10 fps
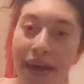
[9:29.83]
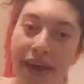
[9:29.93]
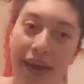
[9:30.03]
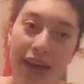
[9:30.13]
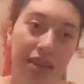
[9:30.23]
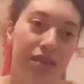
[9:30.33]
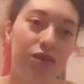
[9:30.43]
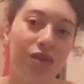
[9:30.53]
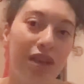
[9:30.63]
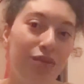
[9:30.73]
and it's
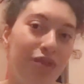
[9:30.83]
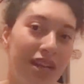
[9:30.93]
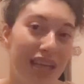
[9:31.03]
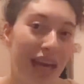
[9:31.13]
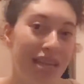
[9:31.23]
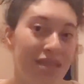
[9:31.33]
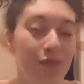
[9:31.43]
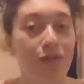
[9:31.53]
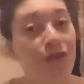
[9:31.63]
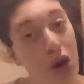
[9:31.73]
got like really nice
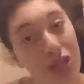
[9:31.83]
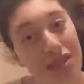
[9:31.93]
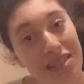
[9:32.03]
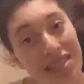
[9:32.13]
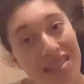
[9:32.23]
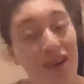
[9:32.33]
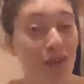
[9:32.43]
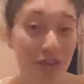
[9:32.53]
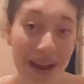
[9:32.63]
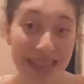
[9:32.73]
fonts
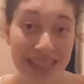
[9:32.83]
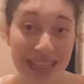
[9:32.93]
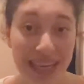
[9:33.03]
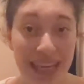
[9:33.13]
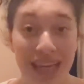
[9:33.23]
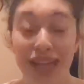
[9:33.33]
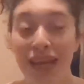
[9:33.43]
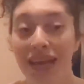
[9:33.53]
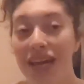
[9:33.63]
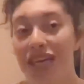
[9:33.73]
writing
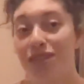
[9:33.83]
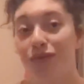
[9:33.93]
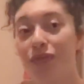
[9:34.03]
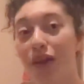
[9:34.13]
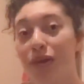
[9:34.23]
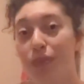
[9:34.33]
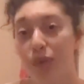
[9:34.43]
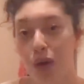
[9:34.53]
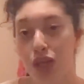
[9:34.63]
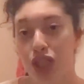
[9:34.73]
it's very
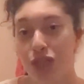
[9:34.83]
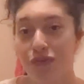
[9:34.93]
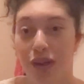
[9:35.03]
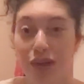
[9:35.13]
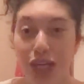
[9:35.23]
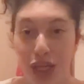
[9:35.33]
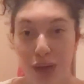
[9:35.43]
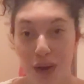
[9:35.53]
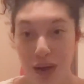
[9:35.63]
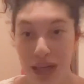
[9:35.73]
posh and very
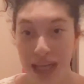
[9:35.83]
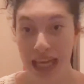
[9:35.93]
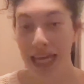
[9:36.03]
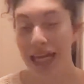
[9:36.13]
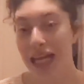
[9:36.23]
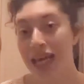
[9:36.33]
cute looking